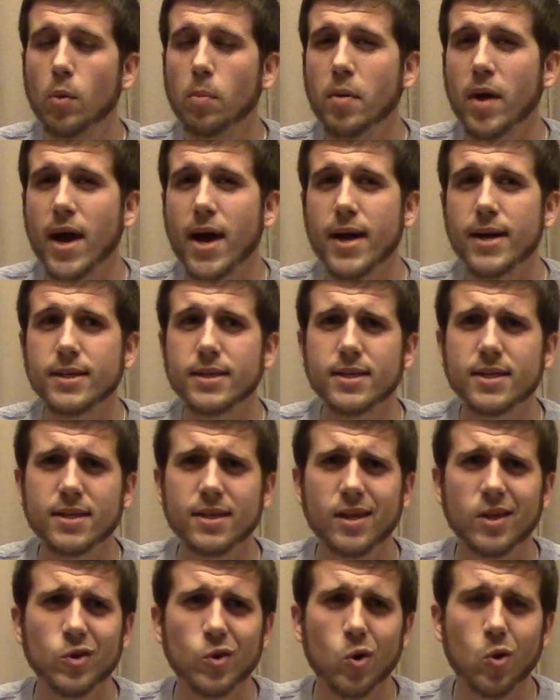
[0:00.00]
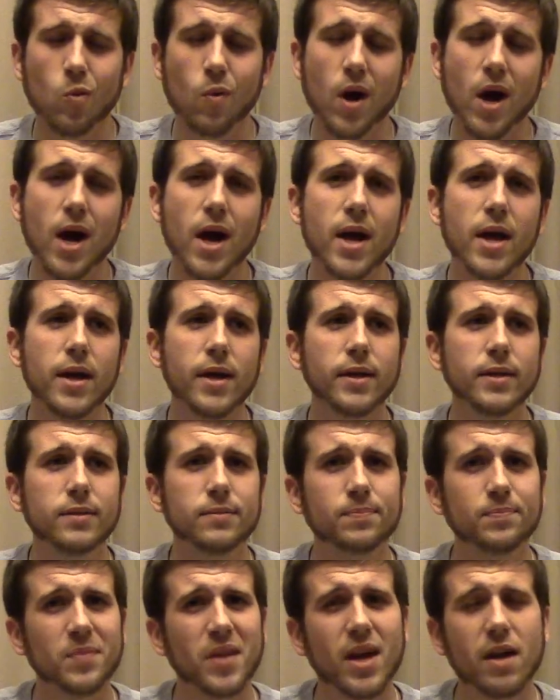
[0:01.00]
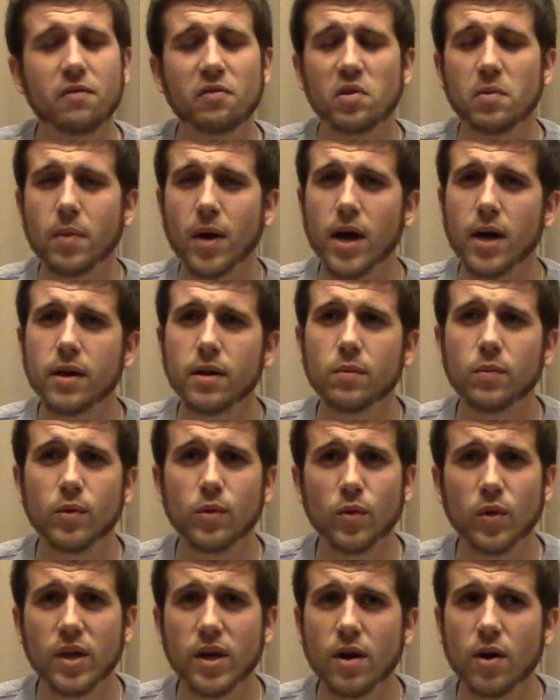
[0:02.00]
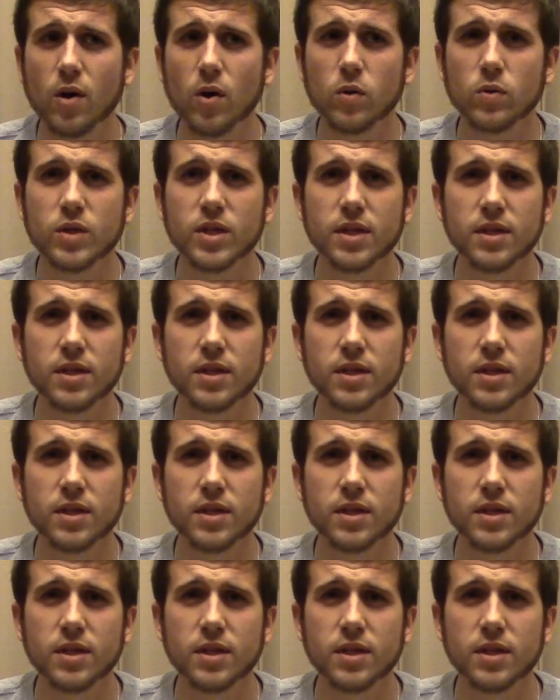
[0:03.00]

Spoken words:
past Kendall Wright and everybody really else.